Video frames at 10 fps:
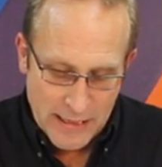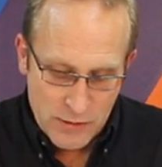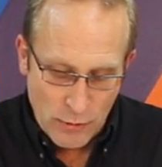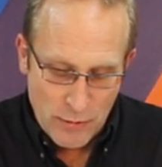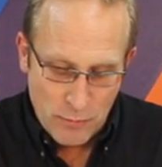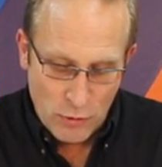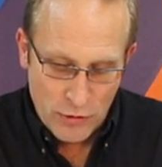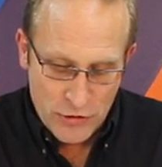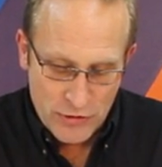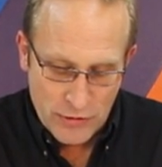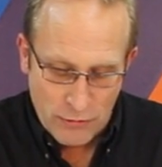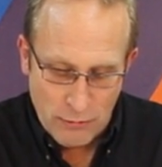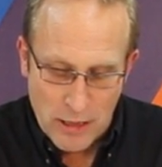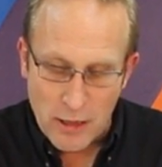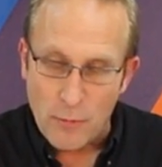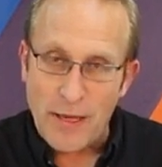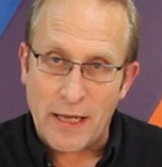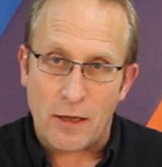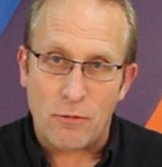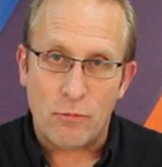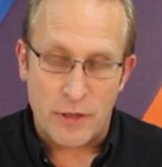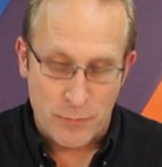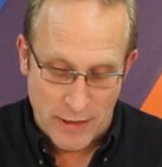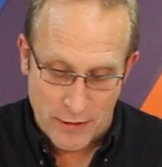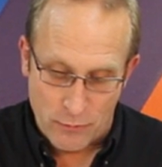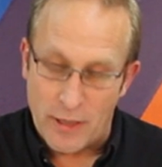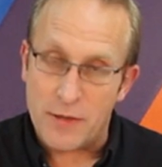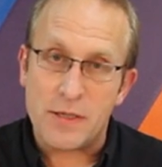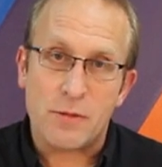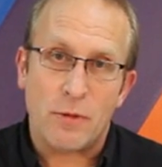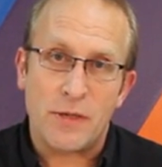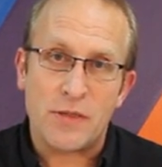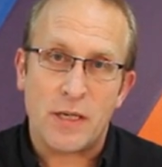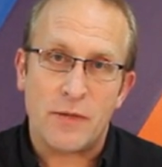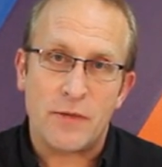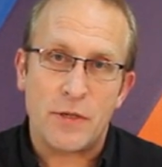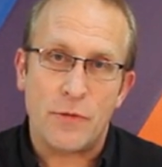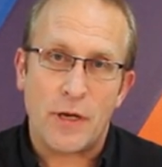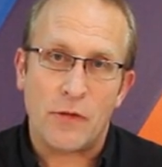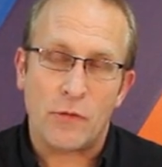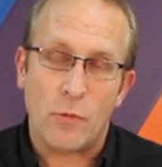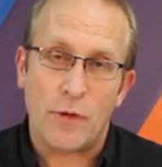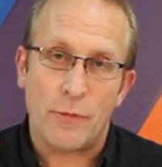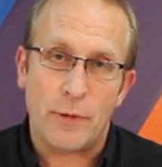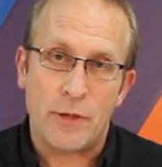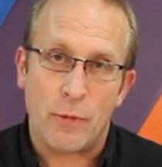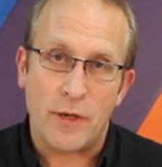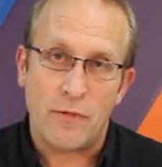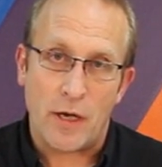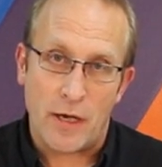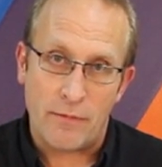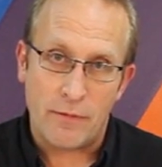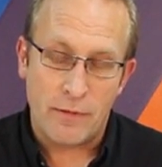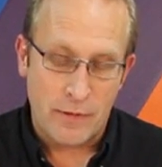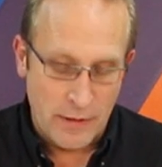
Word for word: As we push the throttle pedal, which by the way, this one is out of a two thousand one three twenty-five,